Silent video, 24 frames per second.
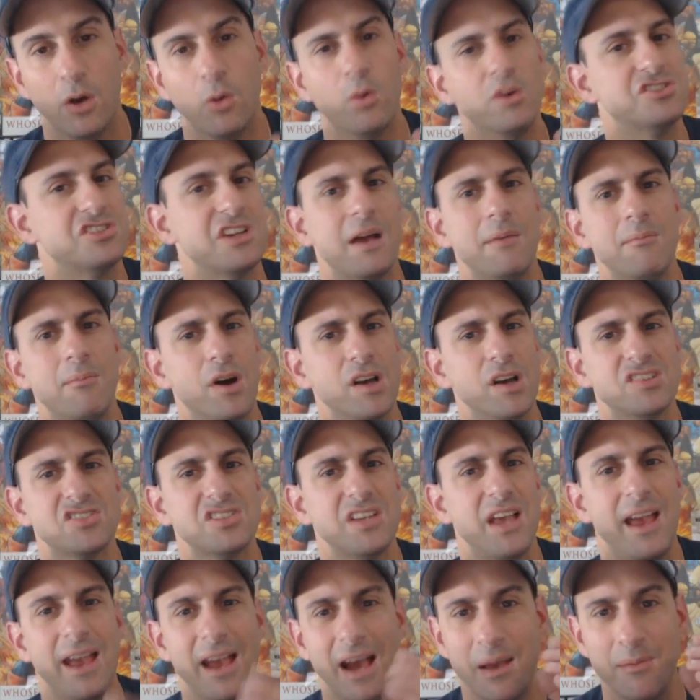Which I must
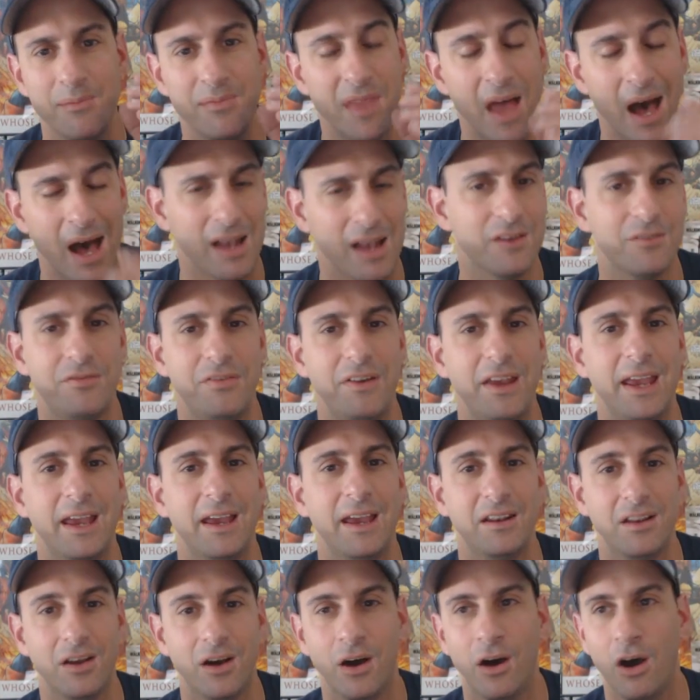say, I'm not a
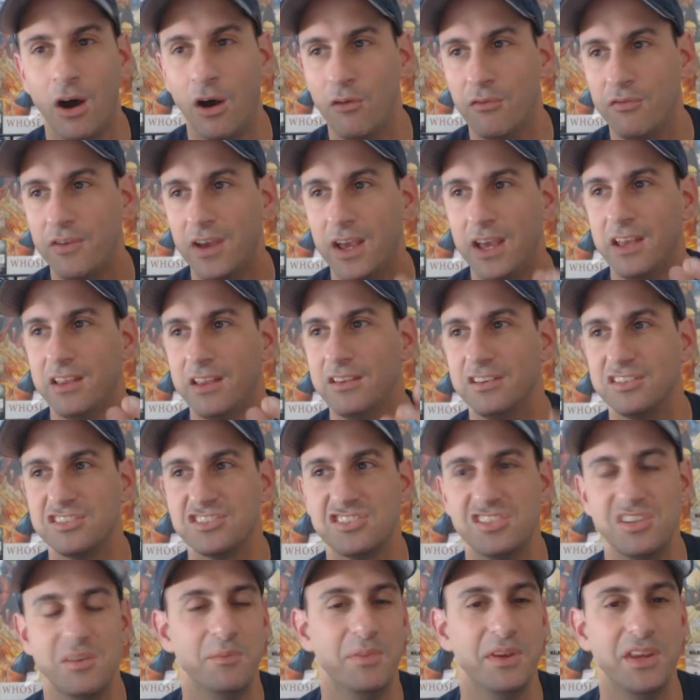fan of
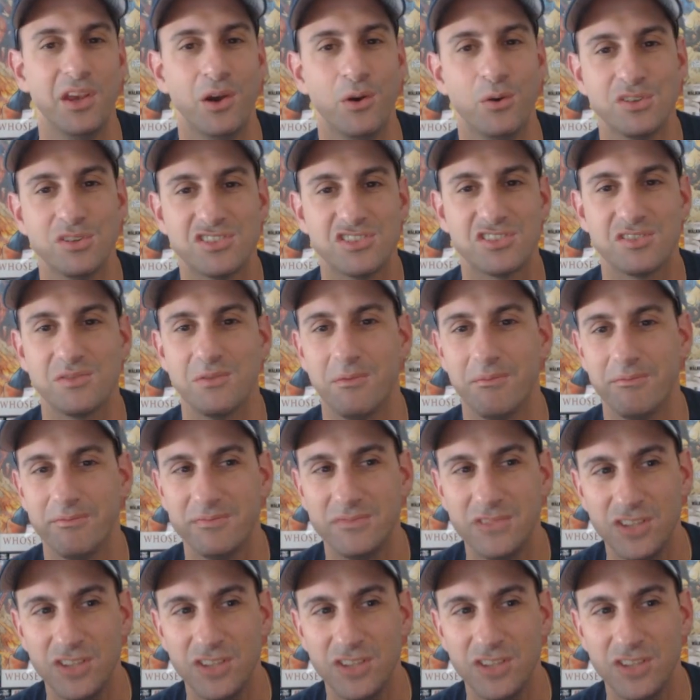symbiotes,